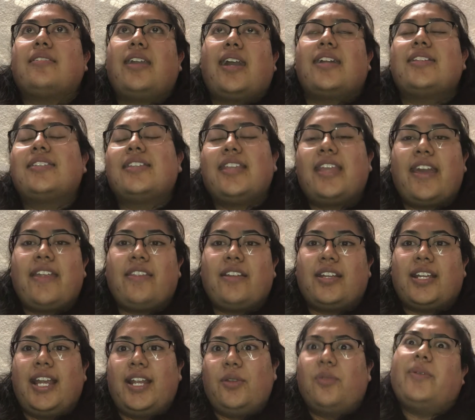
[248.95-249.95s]
got
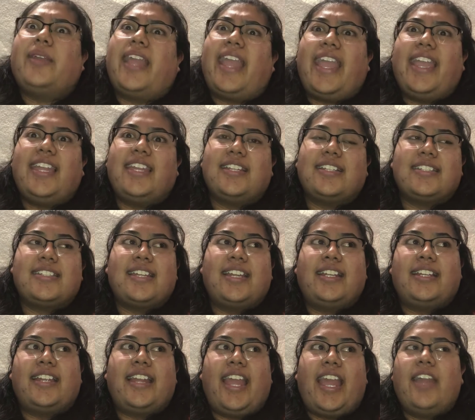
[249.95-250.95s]
together and we ate,
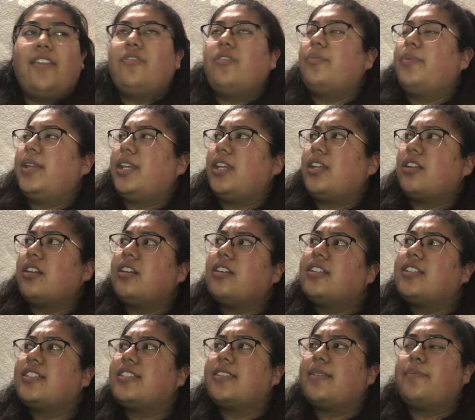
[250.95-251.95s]
and everybody
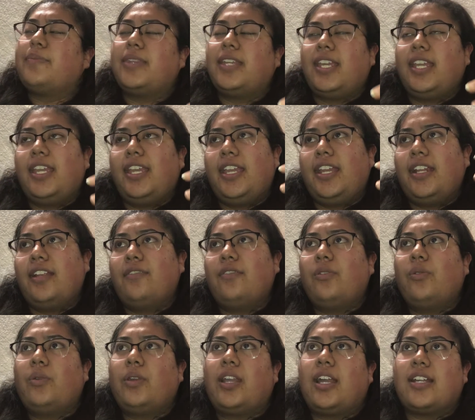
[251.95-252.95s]
cooked something, and
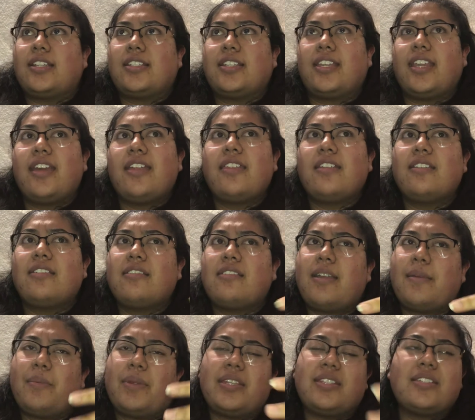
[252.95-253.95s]
everyone got together
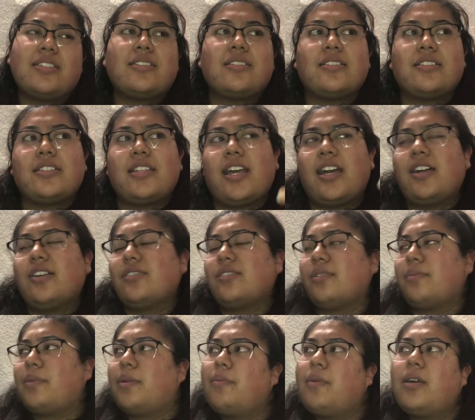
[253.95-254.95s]
at my sister's house or
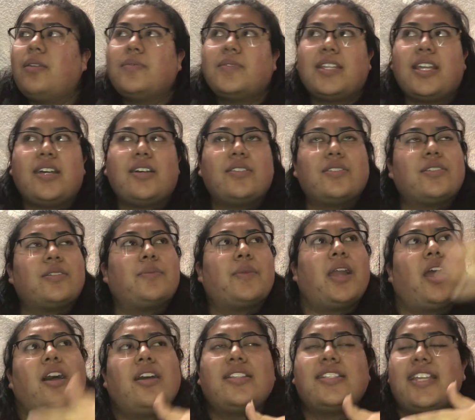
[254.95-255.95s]
my mom's house or my
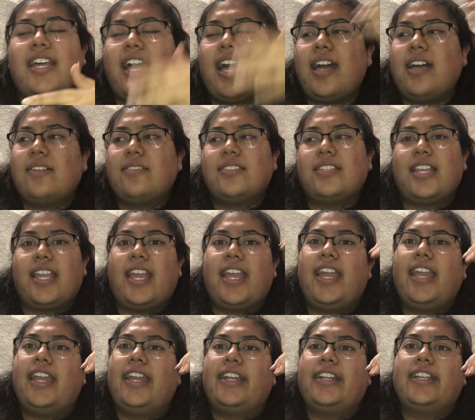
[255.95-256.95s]
aunt's house.
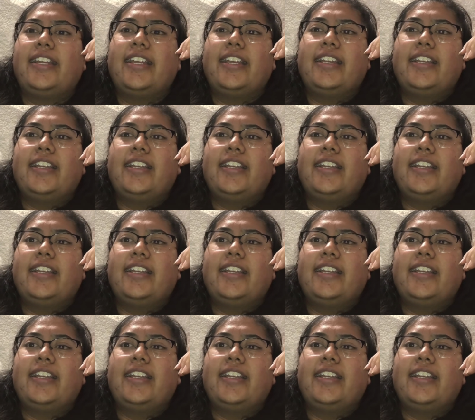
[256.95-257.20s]
And